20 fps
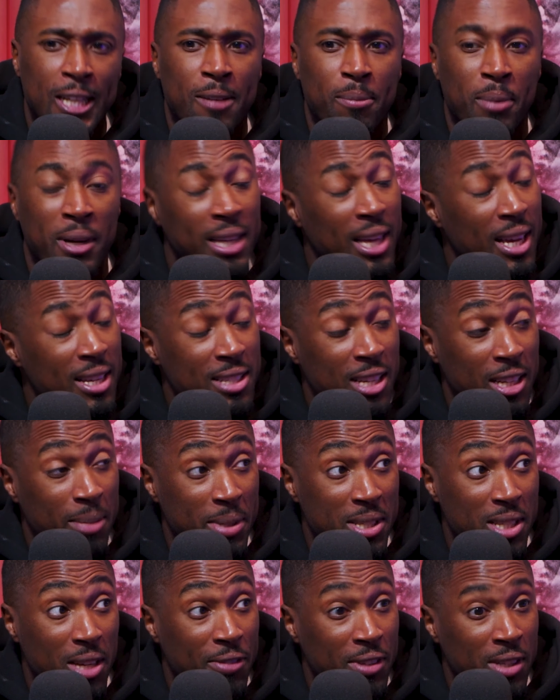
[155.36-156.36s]
But yeah, it's going to be
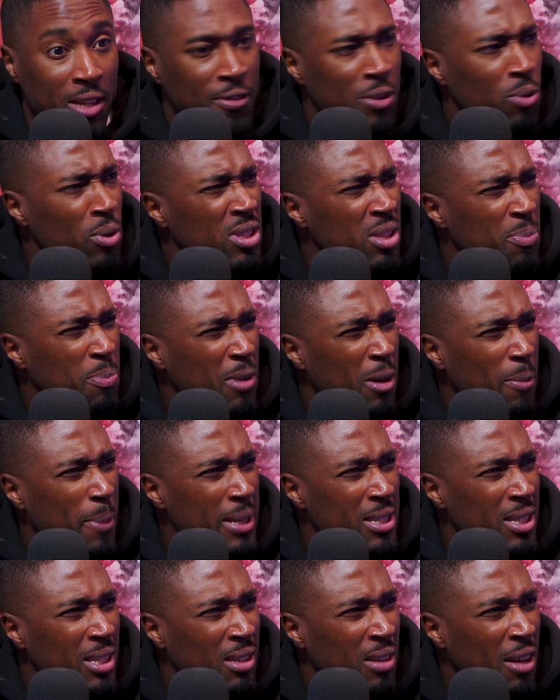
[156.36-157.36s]
something different. What's the
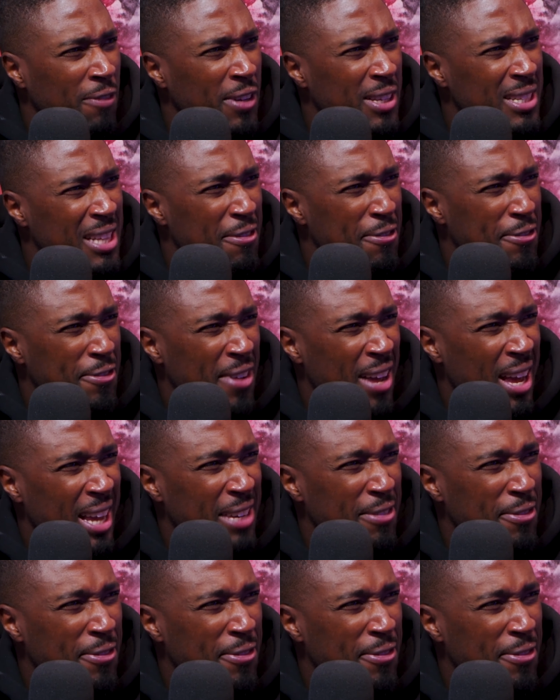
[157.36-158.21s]
capacity? I think it's that thirty